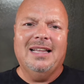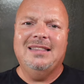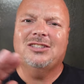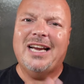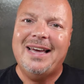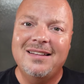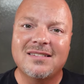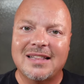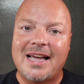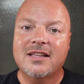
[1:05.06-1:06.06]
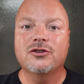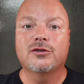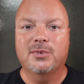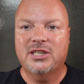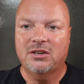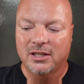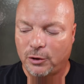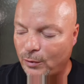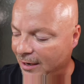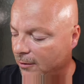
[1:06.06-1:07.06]
And Shannon's lathers particularly
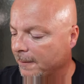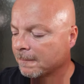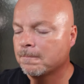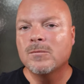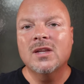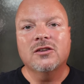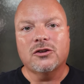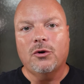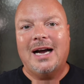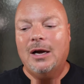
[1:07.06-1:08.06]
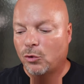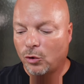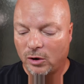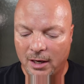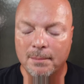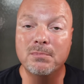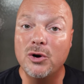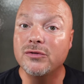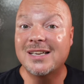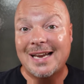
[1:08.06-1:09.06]
well. So I will
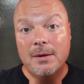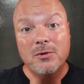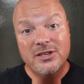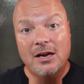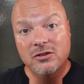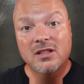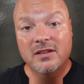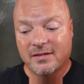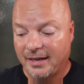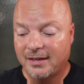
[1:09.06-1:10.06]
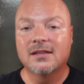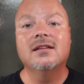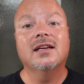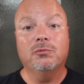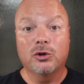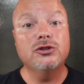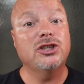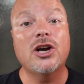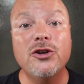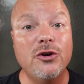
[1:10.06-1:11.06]
move the camera down to the sink and we'll
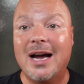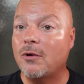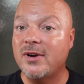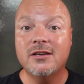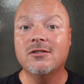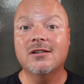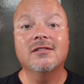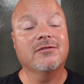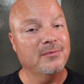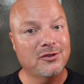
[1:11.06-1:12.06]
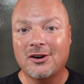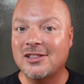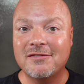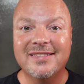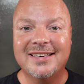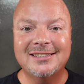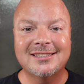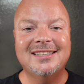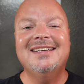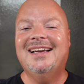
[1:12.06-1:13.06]
show you how we do it from start to
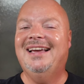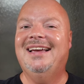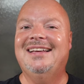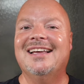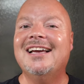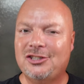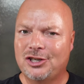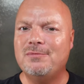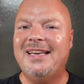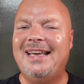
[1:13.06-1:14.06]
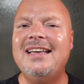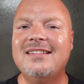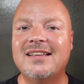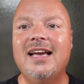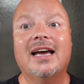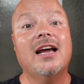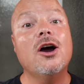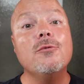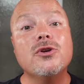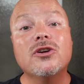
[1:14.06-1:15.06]
finish. And uh, it should be easy, and I
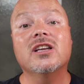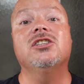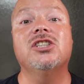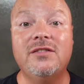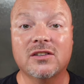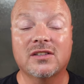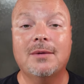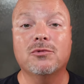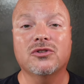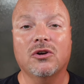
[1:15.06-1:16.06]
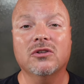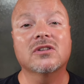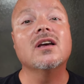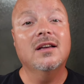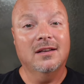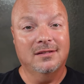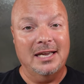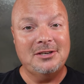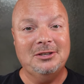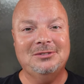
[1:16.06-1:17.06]
hope you can achieve the same results.
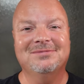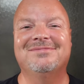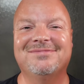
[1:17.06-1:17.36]
Stay tuned.